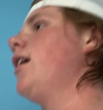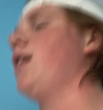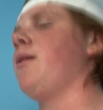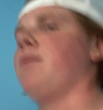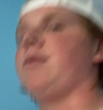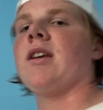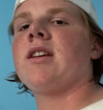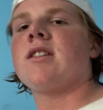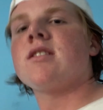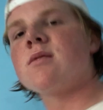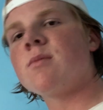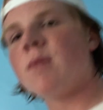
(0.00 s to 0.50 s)

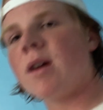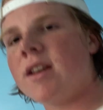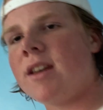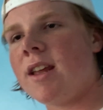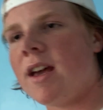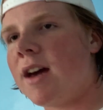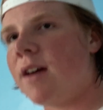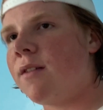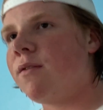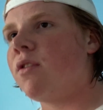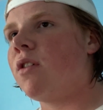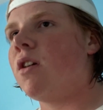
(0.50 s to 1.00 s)
Thanks to my
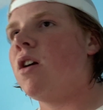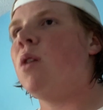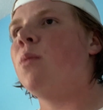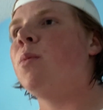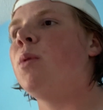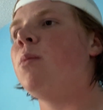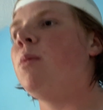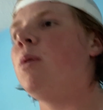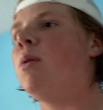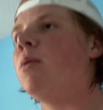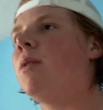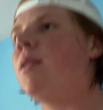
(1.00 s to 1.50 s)
dad for helping
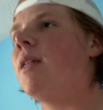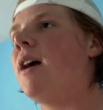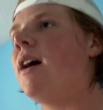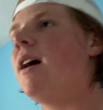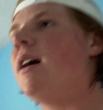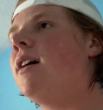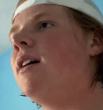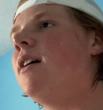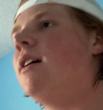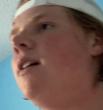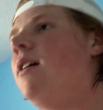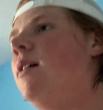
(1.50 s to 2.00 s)
me with
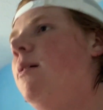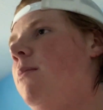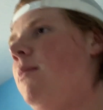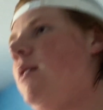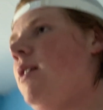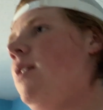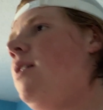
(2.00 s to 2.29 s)
that.